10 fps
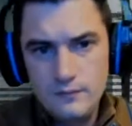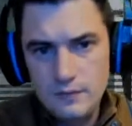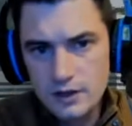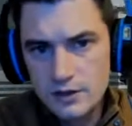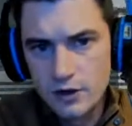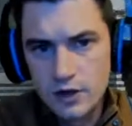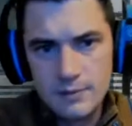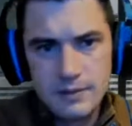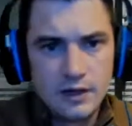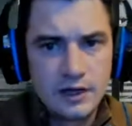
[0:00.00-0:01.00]
You're going to
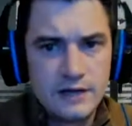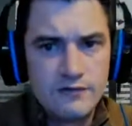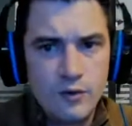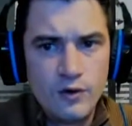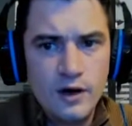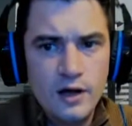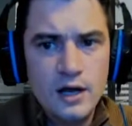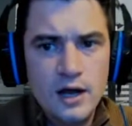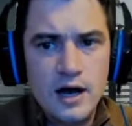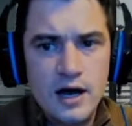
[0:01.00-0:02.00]
be looking for
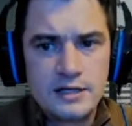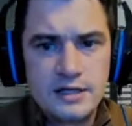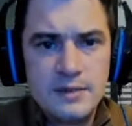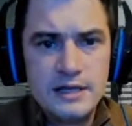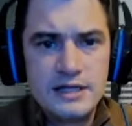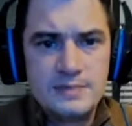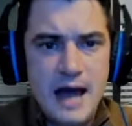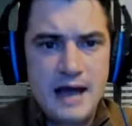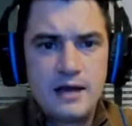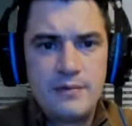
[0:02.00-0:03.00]
some of these
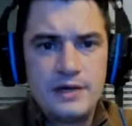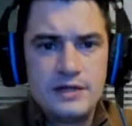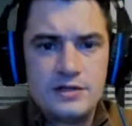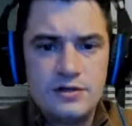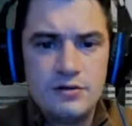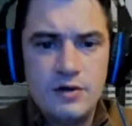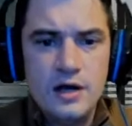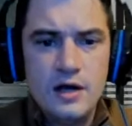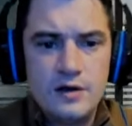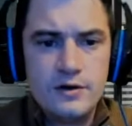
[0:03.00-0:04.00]
SPAC companies to
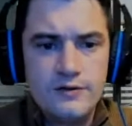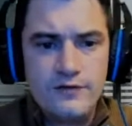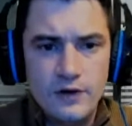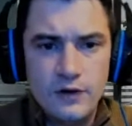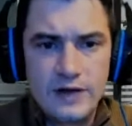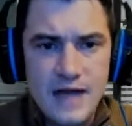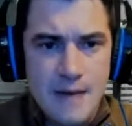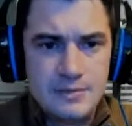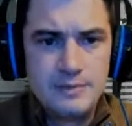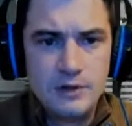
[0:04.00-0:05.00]
fill the
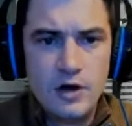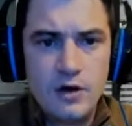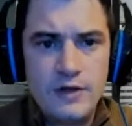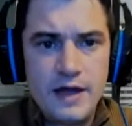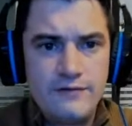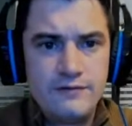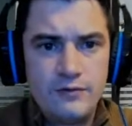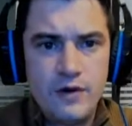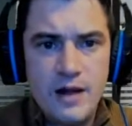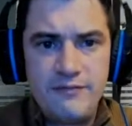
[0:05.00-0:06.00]
gaps below. They've
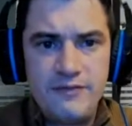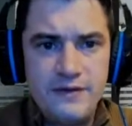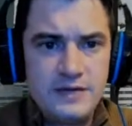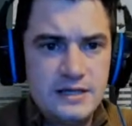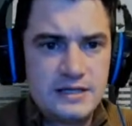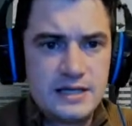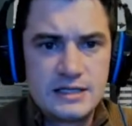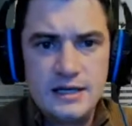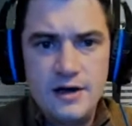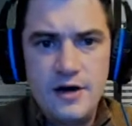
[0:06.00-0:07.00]
run up 15,
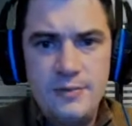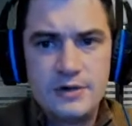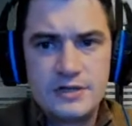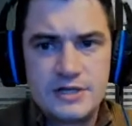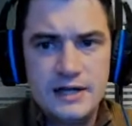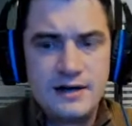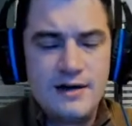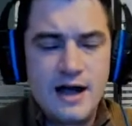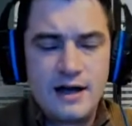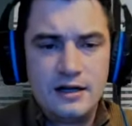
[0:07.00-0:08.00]
1600%. They're
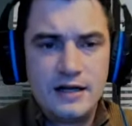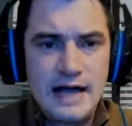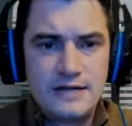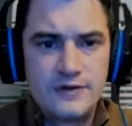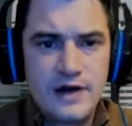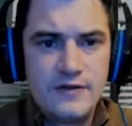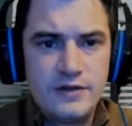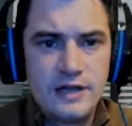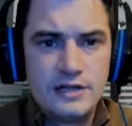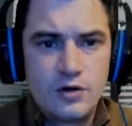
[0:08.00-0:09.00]
not going to last forever.
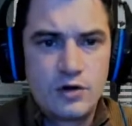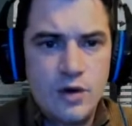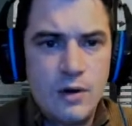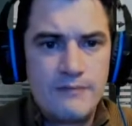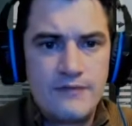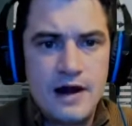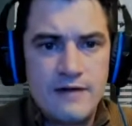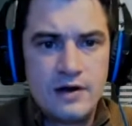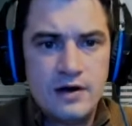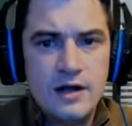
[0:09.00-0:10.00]
Things don't go up
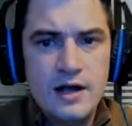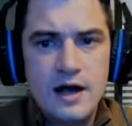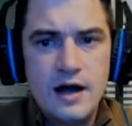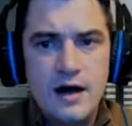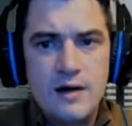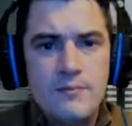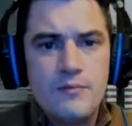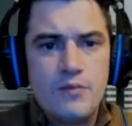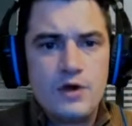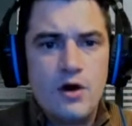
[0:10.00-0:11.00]
forever.
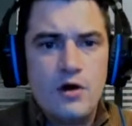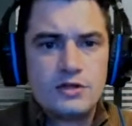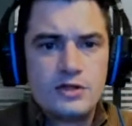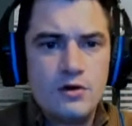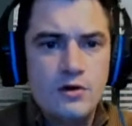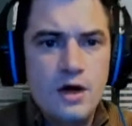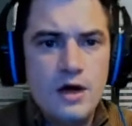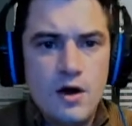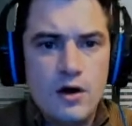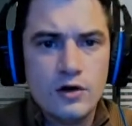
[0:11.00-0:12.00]
We also
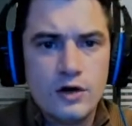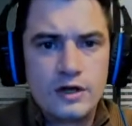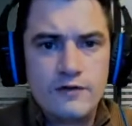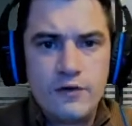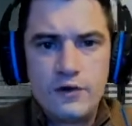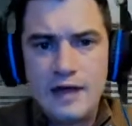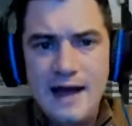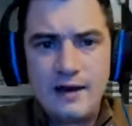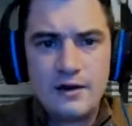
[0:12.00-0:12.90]
are looking for the laggards.